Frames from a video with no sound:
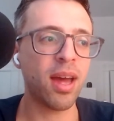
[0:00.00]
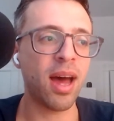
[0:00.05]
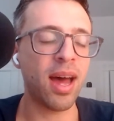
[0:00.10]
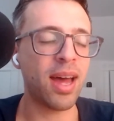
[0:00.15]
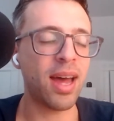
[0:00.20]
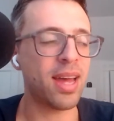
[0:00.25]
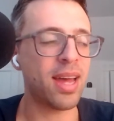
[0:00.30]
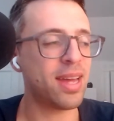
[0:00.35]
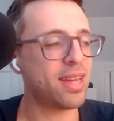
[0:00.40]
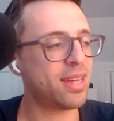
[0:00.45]

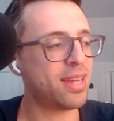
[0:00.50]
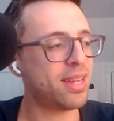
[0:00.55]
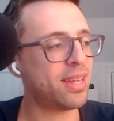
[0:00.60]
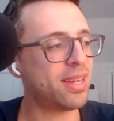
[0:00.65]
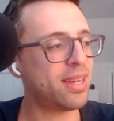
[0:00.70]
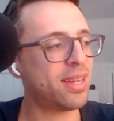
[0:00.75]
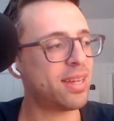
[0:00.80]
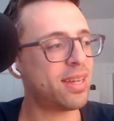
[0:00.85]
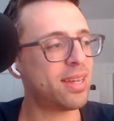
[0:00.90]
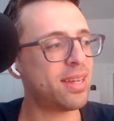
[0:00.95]
uh,
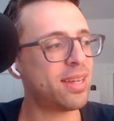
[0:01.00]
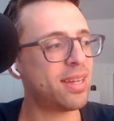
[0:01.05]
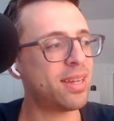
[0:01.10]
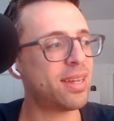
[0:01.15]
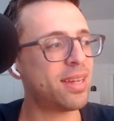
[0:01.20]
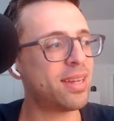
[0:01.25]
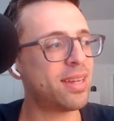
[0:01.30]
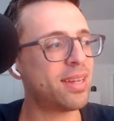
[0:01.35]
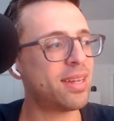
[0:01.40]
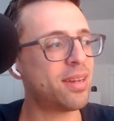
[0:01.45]

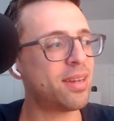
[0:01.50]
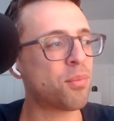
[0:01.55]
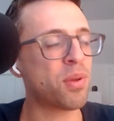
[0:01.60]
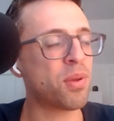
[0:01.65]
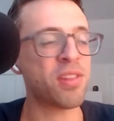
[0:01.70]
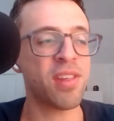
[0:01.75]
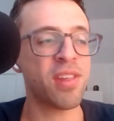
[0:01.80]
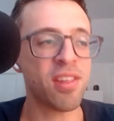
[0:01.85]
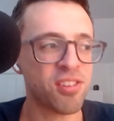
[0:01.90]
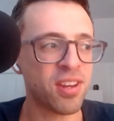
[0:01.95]

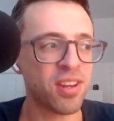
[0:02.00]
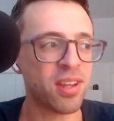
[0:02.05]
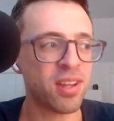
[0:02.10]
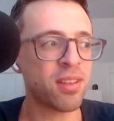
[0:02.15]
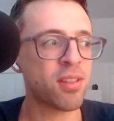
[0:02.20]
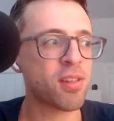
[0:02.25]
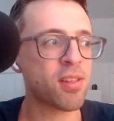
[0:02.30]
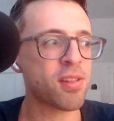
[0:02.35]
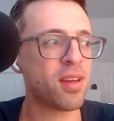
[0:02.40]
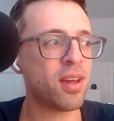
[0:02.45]

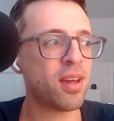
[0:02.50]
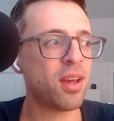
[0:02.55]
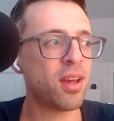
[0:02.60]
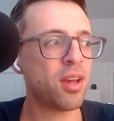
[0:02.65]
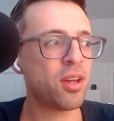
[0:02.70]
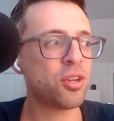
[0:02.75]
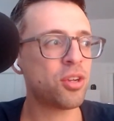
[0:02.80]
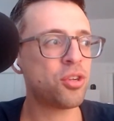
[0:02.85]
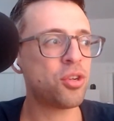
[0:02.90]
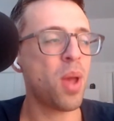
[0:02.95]
resistance
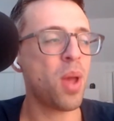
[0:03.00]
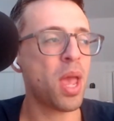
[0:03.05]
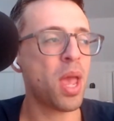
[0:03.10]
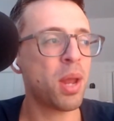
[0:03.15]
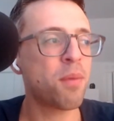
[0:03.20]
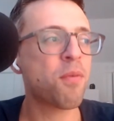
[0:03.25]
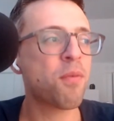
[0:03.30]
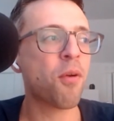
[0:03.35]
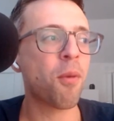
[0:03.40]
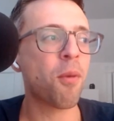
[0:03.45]

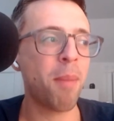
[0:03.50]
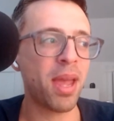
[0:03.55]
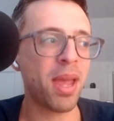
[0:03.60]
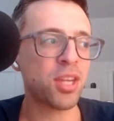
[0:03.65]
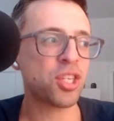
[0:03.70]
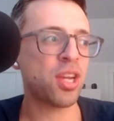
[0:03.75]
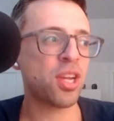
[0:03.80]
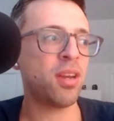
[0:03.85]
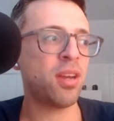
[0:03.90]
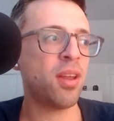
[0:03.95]
to
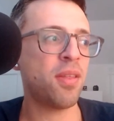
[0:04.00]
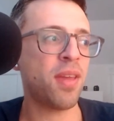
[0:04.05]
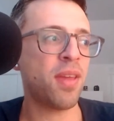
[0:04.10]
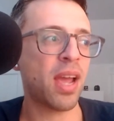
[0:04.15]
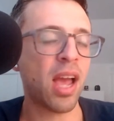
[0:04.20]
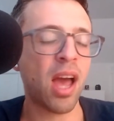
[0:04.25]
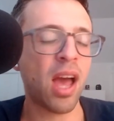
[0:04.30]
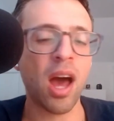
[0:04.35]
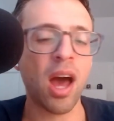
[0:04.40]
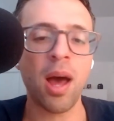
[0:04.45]

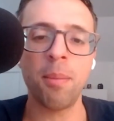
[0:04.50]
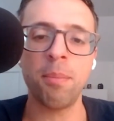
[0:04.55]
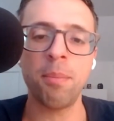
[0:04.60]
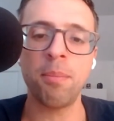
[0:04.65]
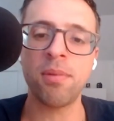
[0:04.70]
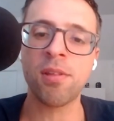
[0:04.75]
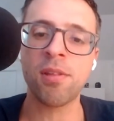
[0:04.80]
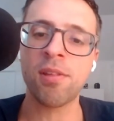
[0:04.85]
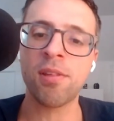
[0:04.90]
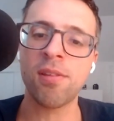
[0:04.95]
information that
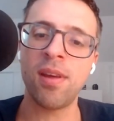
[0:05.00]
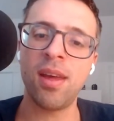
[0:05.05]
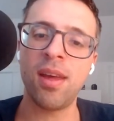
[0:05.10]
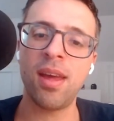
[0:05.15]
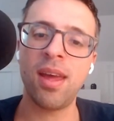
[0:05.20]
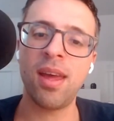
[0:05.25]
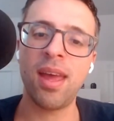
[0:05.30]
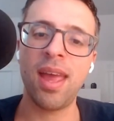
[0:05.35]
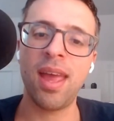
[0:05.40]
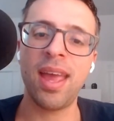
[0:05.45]
comes
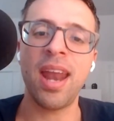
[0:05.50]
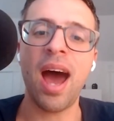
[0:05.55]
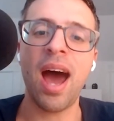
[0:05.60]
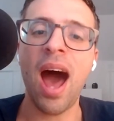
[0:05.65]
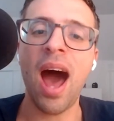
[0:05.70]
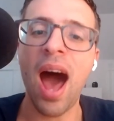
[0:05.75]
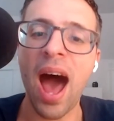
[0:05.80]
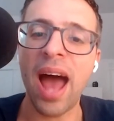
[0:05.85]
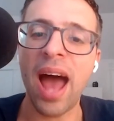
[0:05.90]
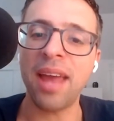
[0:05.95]

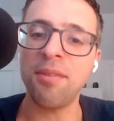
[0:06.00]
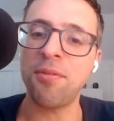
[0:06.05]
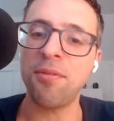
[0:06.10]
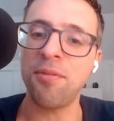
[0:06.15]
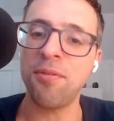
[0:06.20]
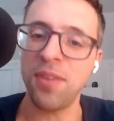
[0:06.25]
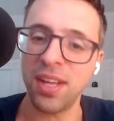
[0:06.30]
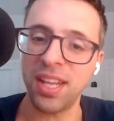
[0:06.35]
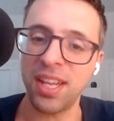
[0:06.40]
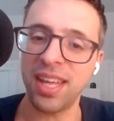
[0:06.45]
in a
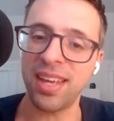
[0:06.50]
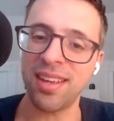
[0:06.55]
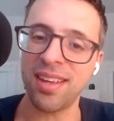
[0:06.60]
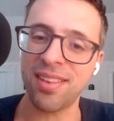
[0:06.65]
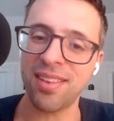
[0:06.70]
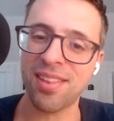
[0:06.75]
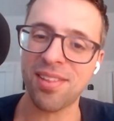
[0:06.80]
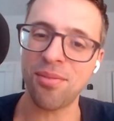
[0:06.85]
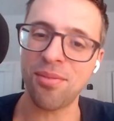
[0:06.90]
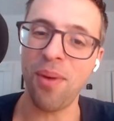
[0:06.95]
high
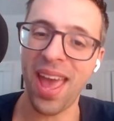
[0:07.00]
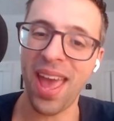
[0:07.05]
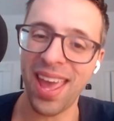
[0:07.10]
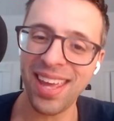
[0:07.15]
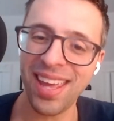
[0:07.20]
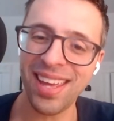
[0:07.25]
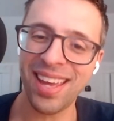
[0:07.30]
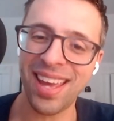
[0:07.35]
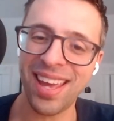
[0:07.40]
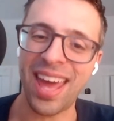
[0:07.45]
feelings
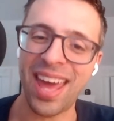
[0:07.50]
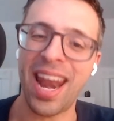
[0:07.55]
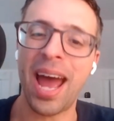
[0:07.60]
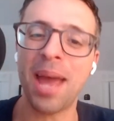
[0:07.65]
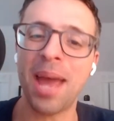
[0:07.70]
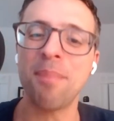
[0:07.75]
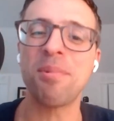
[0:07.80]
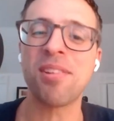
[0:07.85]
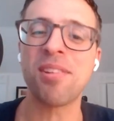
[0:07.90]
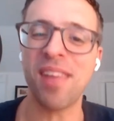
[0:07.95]
way
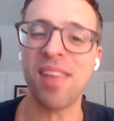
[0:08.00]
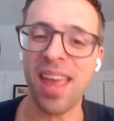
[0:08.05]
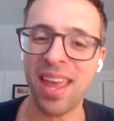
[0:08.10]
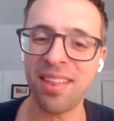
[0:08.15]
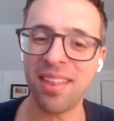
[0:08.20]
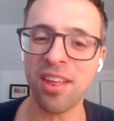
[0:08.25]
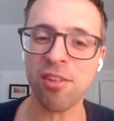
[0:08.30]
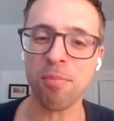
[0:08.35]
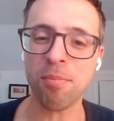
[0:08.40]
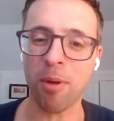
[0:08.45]
and i am
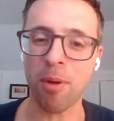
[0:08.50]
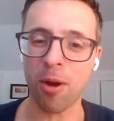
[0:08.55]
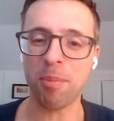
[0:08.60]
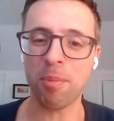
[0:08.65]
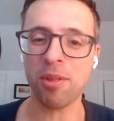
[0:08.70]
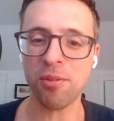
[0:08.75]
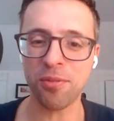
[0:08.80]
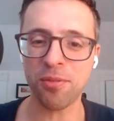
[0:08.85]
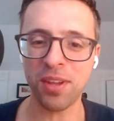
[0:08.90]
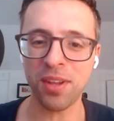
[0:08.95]
saying this
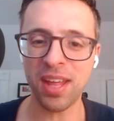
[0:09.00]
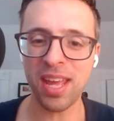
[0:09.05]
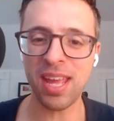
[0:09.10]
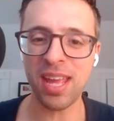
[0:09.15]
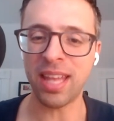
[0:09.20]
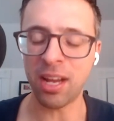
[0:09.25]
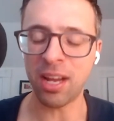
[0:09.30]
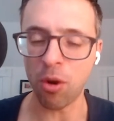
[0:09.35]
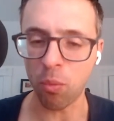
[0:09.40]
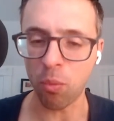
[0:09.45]

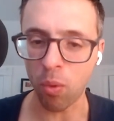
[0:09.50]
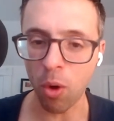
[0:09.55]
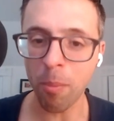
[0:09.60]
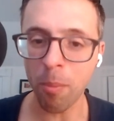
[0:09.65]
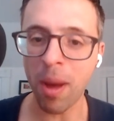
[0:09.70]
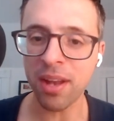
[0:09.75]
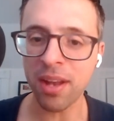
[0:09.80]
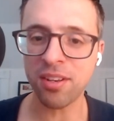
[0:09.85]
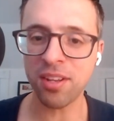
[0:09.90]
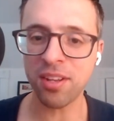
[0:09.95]
purposefully like a
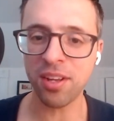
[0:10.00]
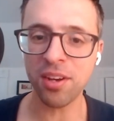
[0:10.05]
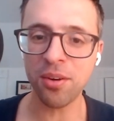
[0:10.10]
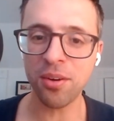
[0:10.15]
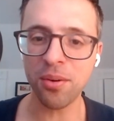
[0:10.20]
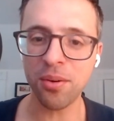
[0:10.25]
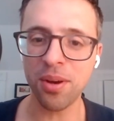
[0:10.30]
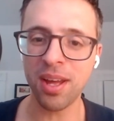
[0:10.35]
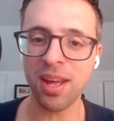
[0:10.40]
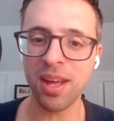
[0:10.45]
mm. robot
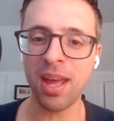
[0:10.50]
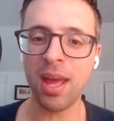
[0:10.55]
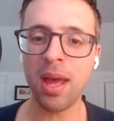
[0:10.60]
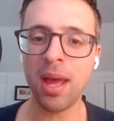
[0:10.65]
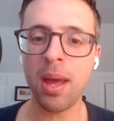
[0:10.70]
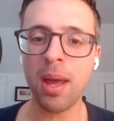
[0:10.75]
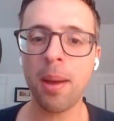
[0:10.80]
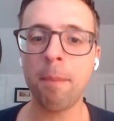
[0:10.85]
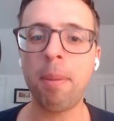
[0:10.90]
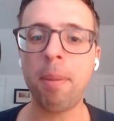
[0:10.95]
to you
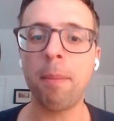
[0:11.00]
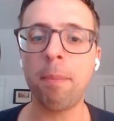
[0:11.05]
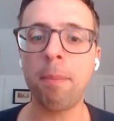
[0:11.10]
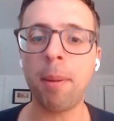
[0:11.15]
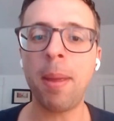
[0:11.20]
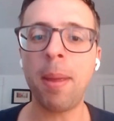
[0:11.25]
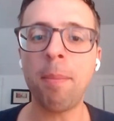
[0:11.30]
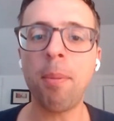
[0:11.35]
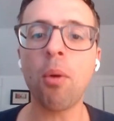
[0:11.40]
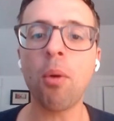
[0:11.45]
totally, yeah.
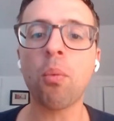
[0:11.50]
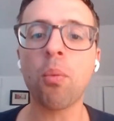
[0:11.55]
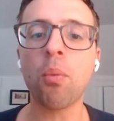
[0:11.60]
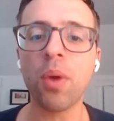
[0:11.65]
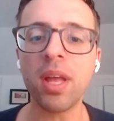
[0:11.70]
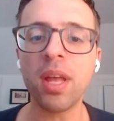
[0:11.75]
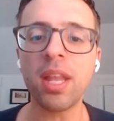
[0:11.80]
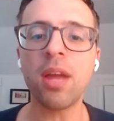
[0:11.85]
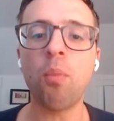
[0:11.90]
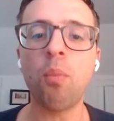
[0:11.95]
but but
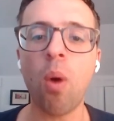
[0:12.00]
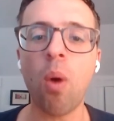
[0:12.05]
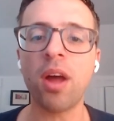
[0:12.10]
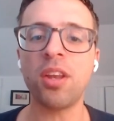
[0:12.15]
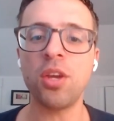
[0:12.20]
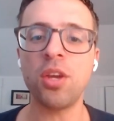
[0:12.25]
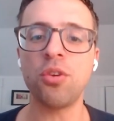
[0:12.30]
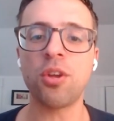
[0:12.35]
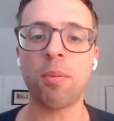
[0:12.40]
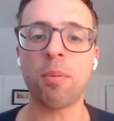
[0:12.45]
people really
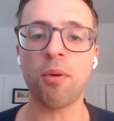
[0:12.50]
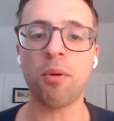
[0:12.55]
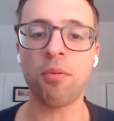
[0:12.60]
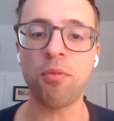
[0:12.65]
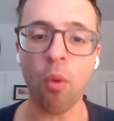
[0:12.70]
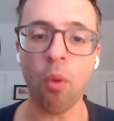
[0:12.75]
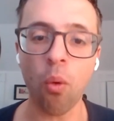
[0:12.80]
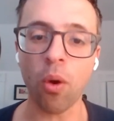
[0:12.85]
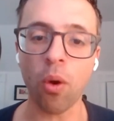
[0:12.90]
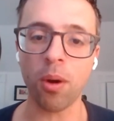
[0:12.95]
want you to
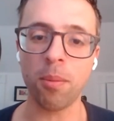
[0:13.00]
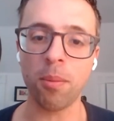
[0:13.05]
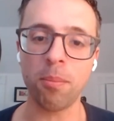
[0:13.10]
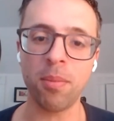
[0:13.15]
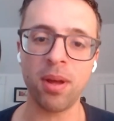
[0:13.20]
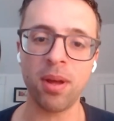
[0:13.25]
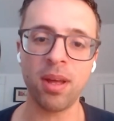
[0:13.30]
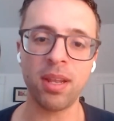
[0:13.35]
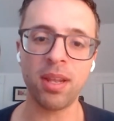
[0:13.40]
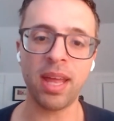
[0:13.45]

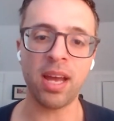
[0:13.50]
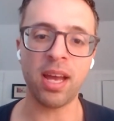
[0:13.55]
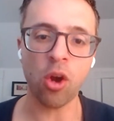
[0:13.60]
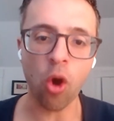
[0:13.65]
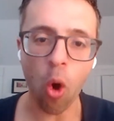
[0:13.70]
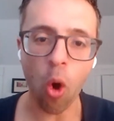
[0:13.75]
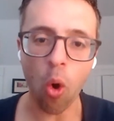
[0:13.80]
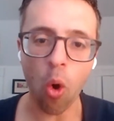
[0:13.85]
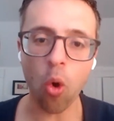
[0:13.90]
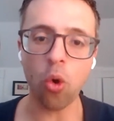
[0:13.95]
perform
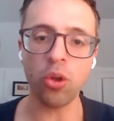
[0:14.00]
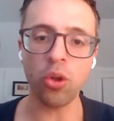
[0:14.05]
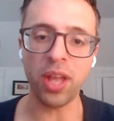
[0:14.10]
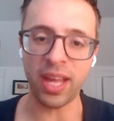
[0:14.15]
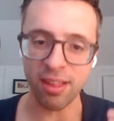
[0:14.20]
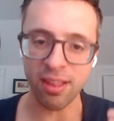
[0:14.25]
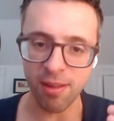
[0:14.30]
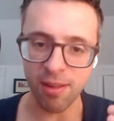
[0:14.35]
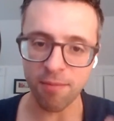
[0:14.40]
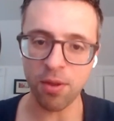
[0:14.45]
like a
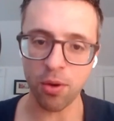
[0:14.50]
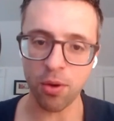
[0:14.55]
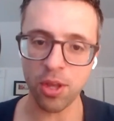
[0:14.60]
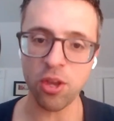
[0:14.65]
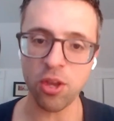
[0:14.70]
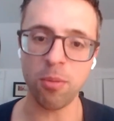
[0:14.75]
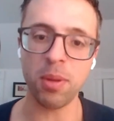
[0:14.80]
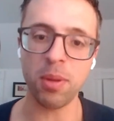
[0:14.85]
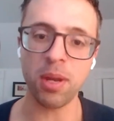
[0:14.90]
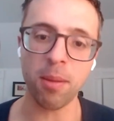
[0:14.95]
cold like as
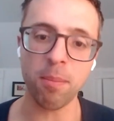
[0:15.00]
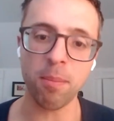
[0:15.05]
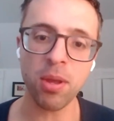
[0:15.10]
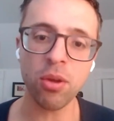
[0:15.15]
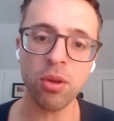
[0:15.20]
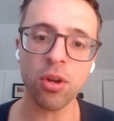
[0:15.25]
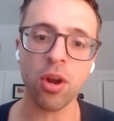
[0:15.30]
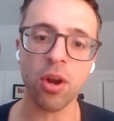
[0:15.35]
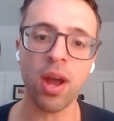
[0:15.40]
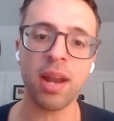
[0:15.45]
if you're a human
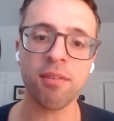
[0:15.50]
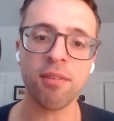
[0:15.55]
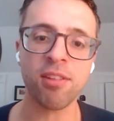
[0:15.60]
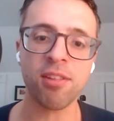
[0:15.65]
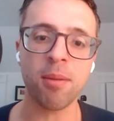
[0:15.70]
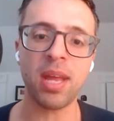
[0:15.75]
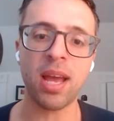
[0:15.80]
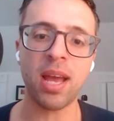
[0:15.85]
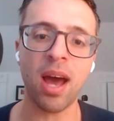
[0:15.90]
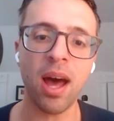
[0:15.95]
computer
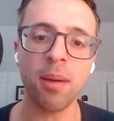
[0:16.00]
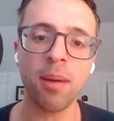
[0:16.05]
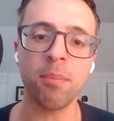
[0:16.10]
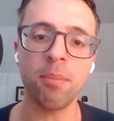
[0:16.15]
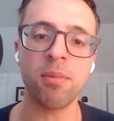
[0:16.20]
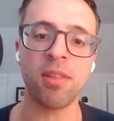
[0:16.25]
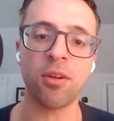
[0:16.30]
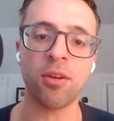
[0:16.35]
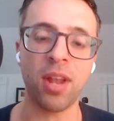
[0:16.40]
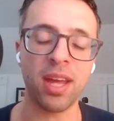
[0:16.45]
and if mm. somebody
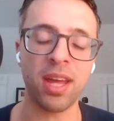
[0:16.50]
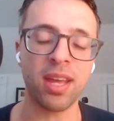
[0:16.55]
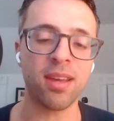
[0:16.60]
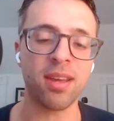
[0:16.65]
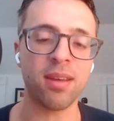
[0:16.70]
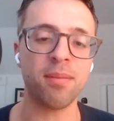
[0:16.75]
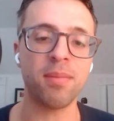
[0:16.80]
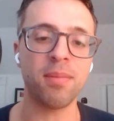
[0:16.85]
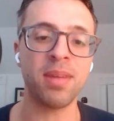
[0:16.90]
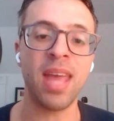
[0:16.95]
comes and they're
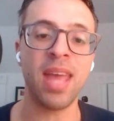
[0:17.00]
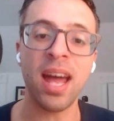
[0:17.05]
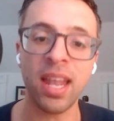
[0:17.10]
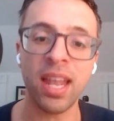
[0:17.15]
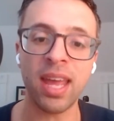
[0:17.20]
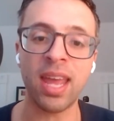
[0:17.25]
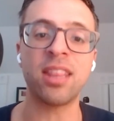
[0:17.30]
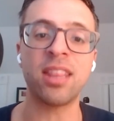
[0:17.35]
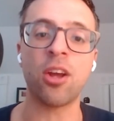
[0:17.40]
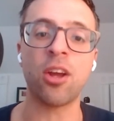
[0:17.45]
like
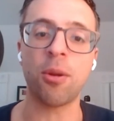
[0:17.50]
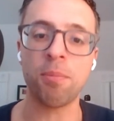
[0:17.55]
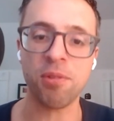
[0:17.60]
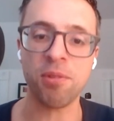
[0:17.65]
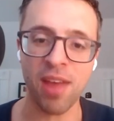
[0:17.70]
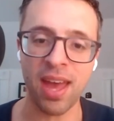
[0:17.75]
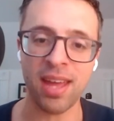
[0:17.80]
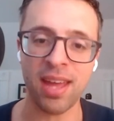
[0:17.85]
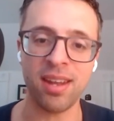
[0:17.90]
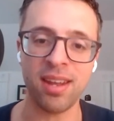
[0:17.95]
yelling and
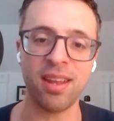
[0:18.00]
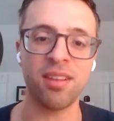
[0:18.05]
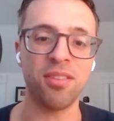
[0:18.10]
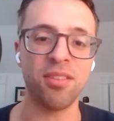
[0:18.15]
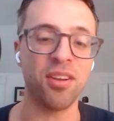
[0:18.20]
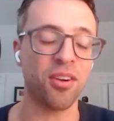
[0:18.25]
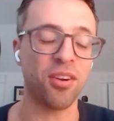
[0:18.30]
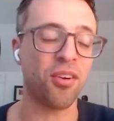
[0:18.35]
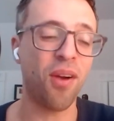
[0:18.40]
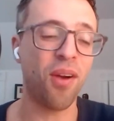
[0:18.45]
they're
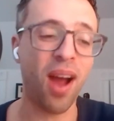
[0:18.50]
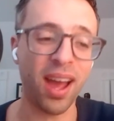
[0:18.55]
upset and they're